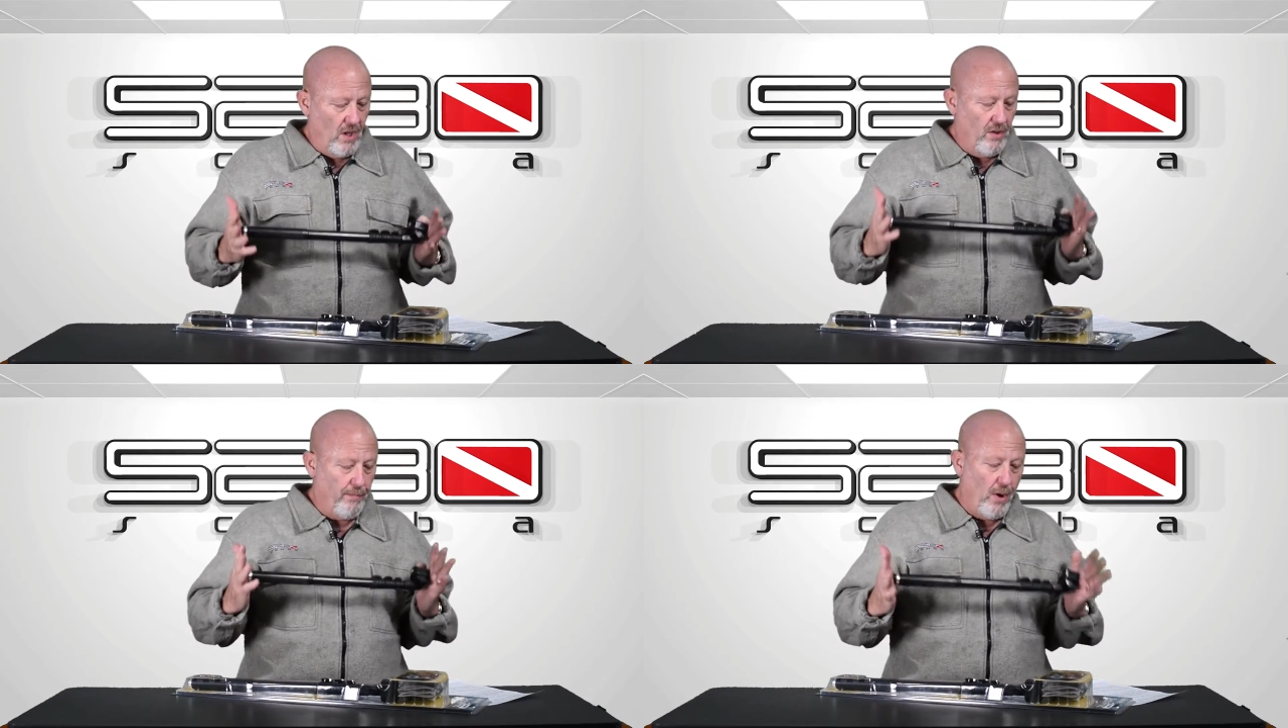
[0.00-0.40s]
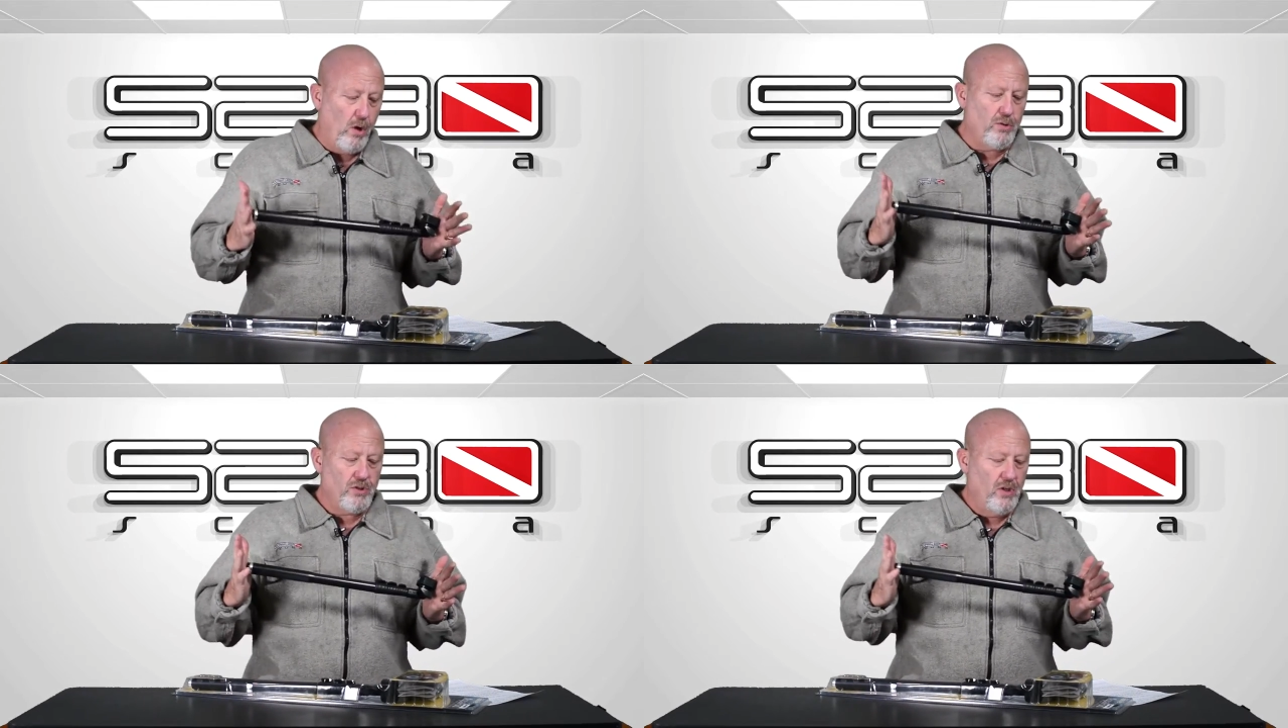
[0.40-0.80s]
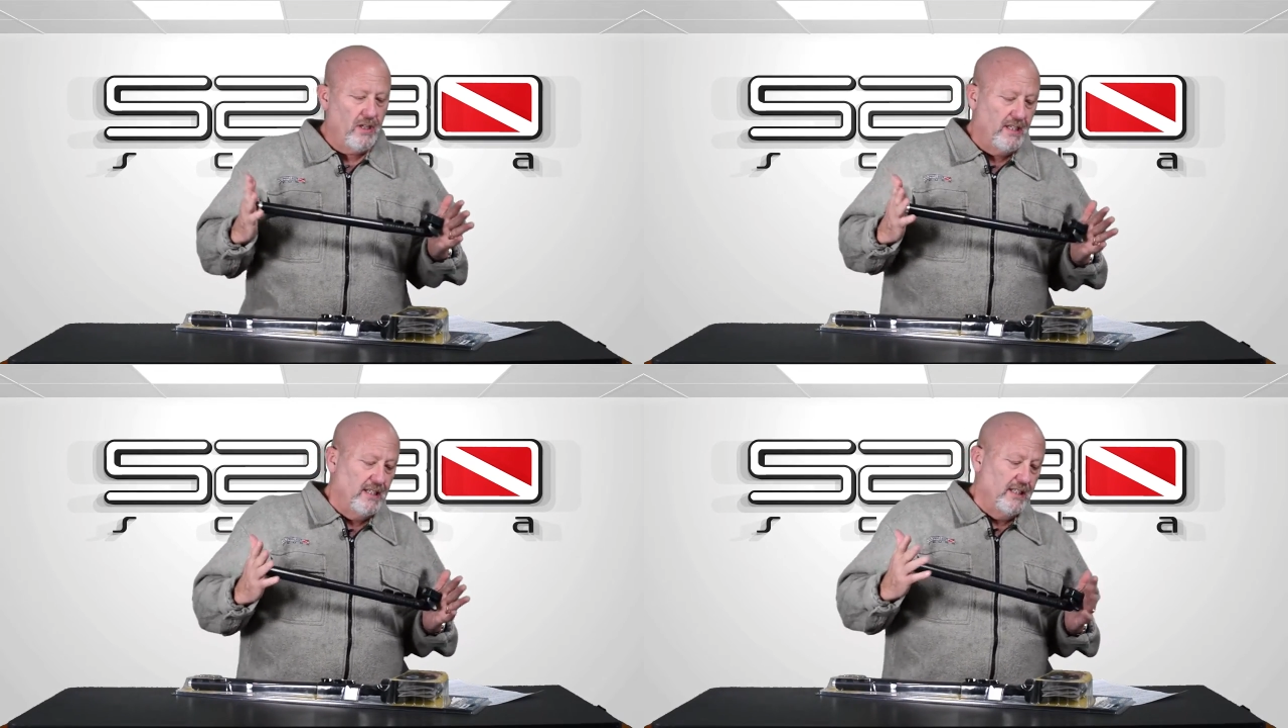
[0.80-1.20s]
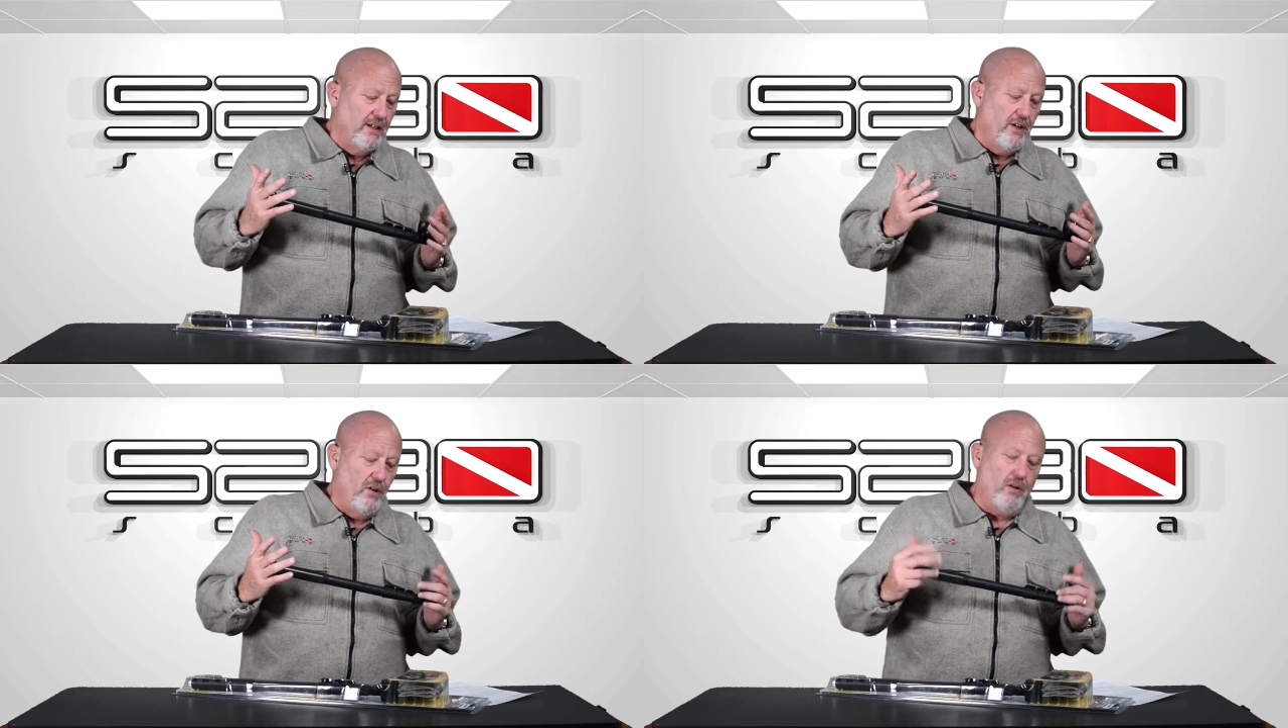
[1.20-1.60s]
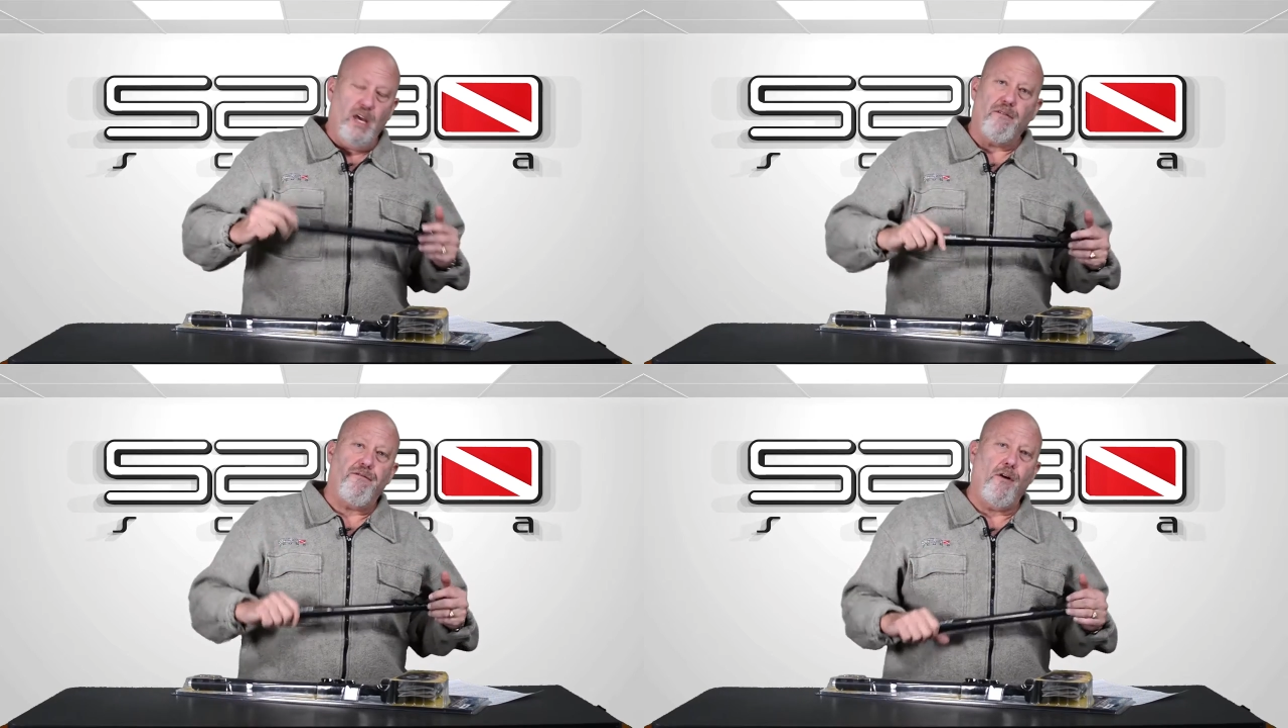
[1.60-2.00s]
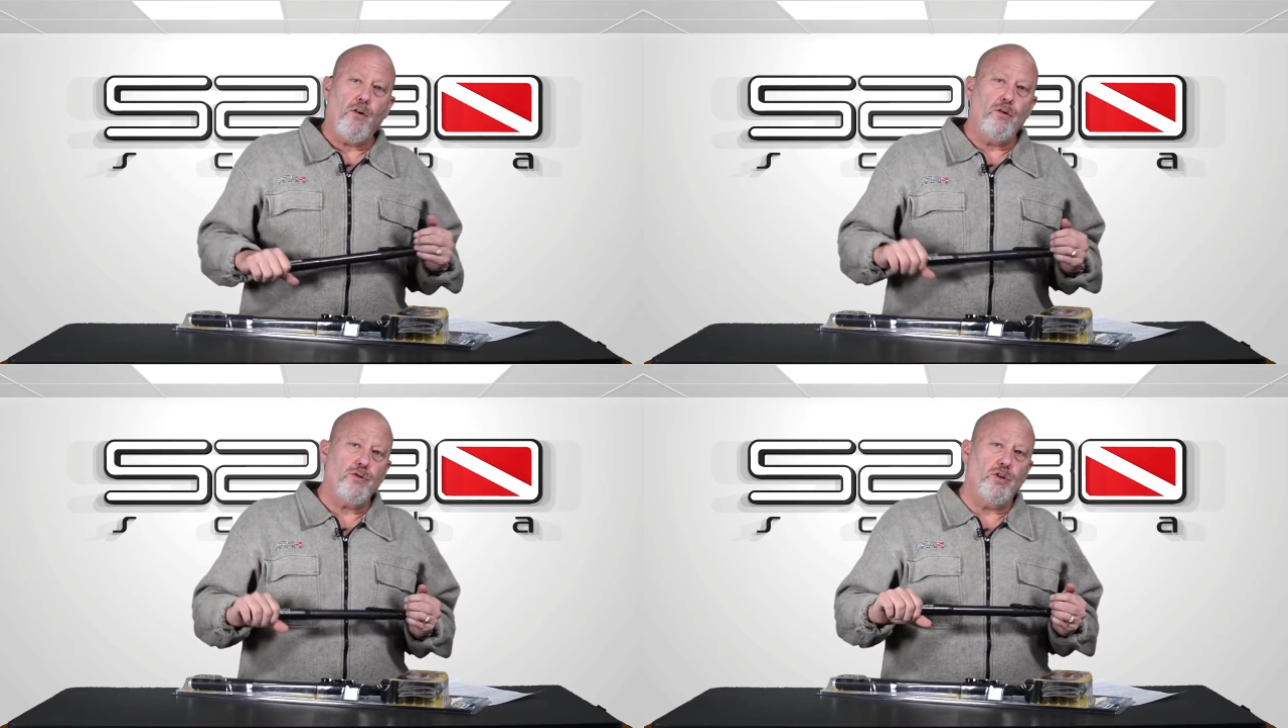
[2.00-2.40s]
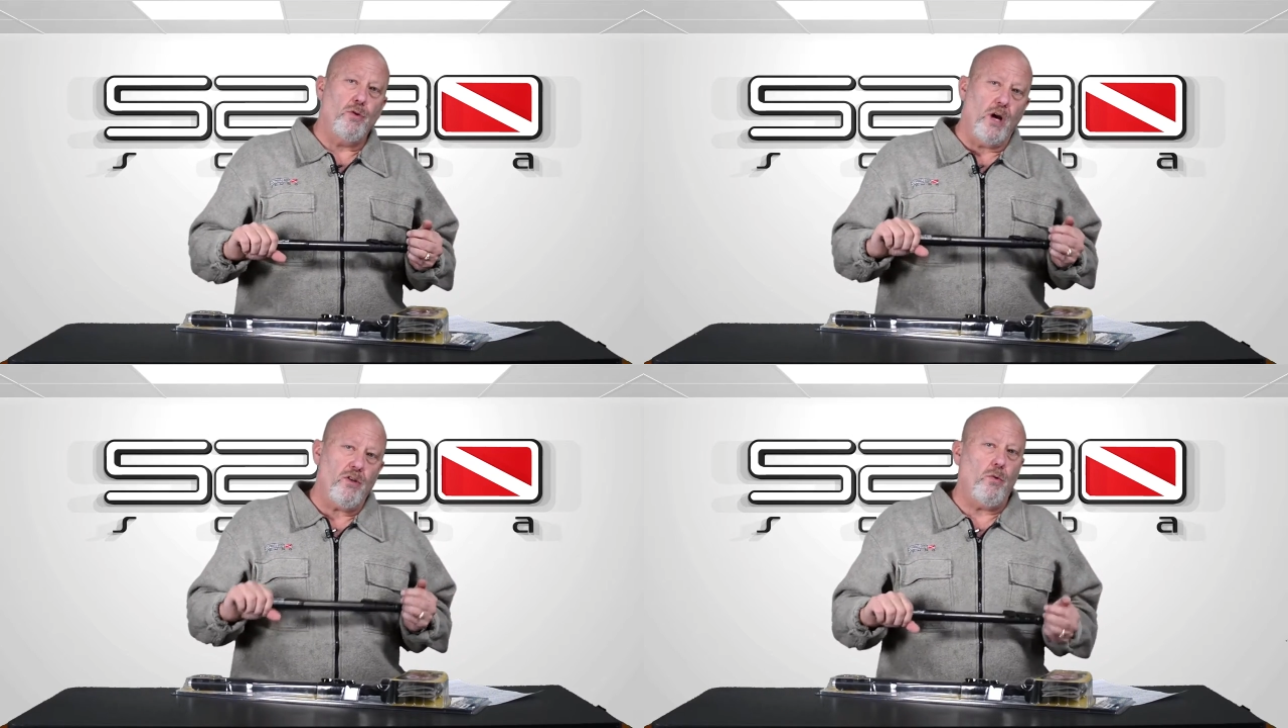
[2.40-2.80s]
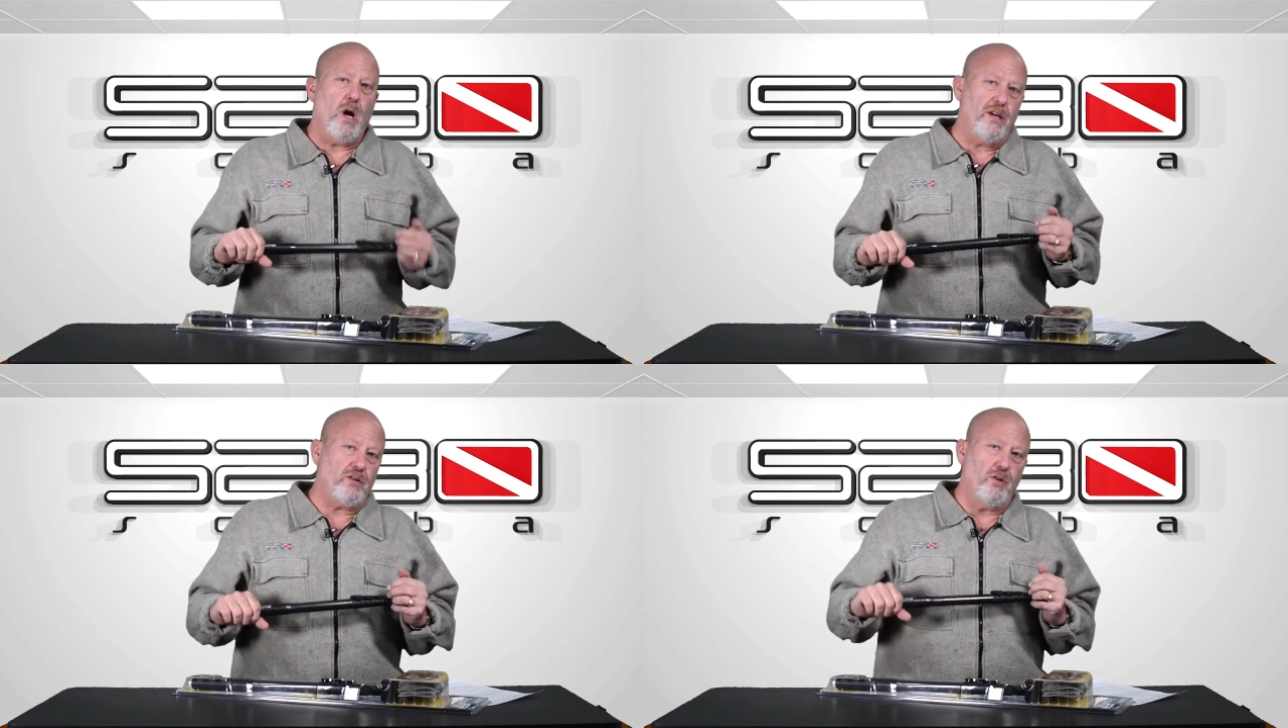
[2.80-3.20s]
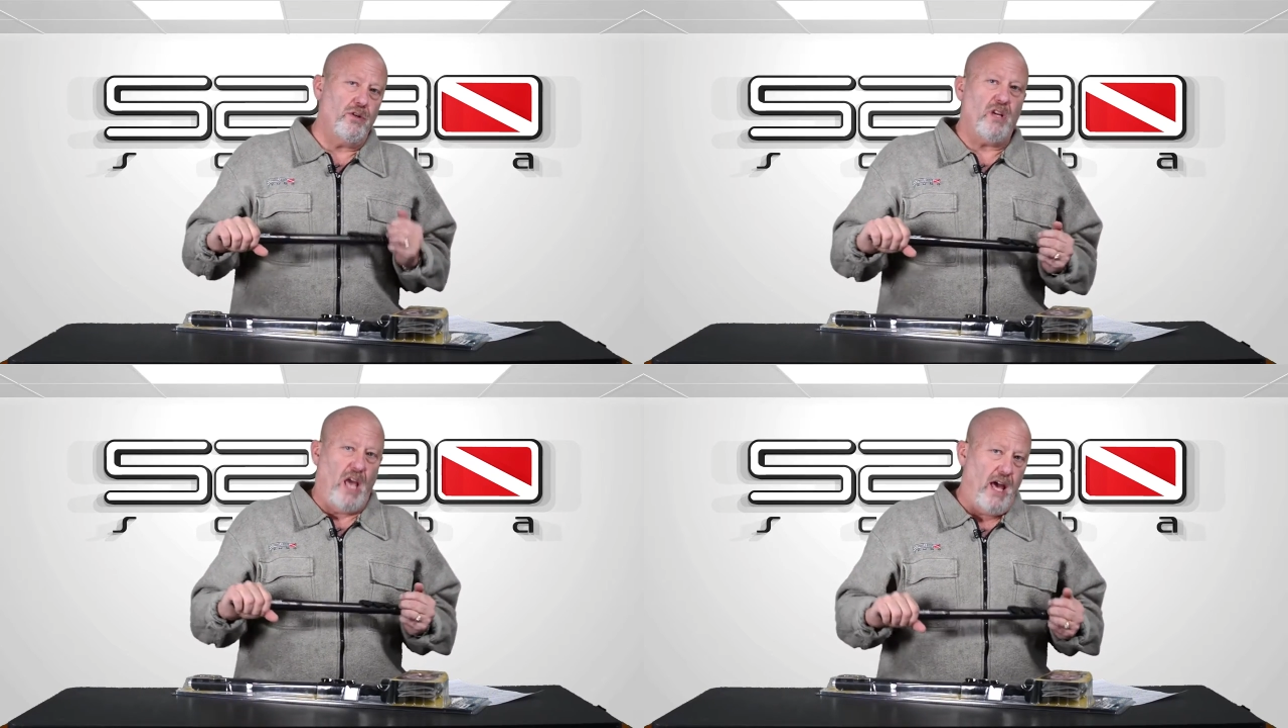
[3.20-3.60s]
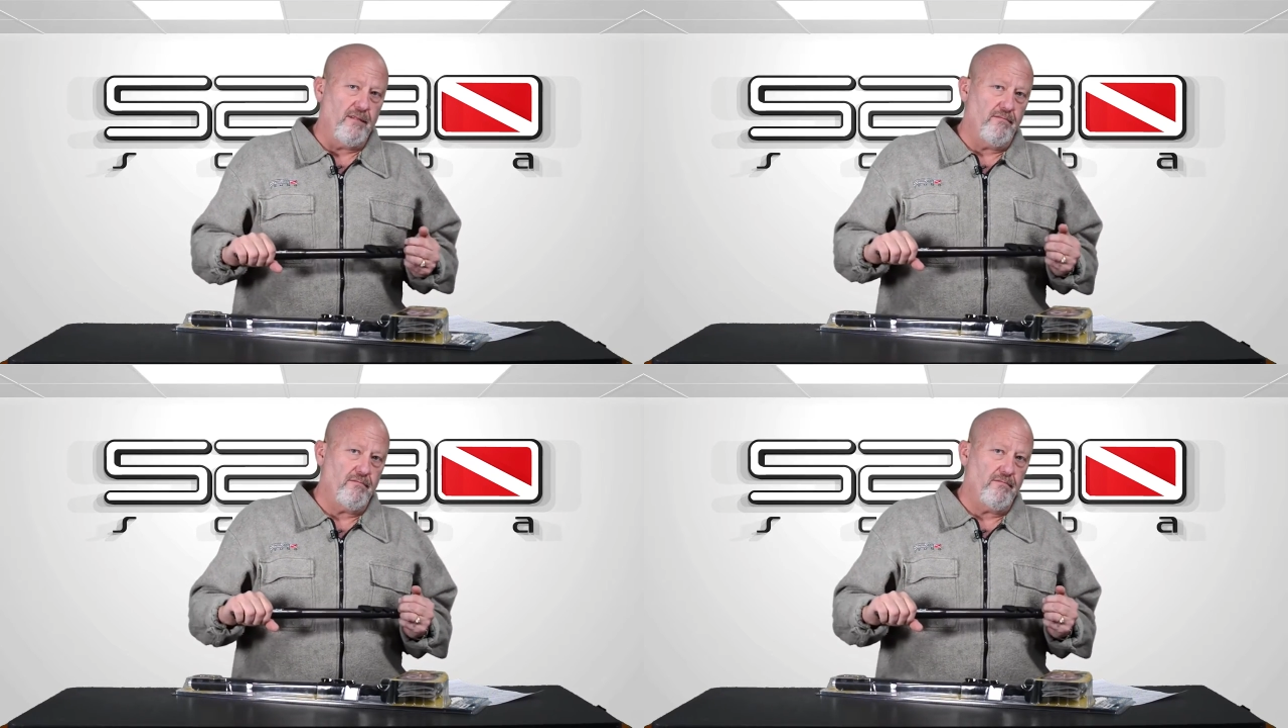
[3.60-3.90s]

the pros, you can get photos you otherwise couldn't get.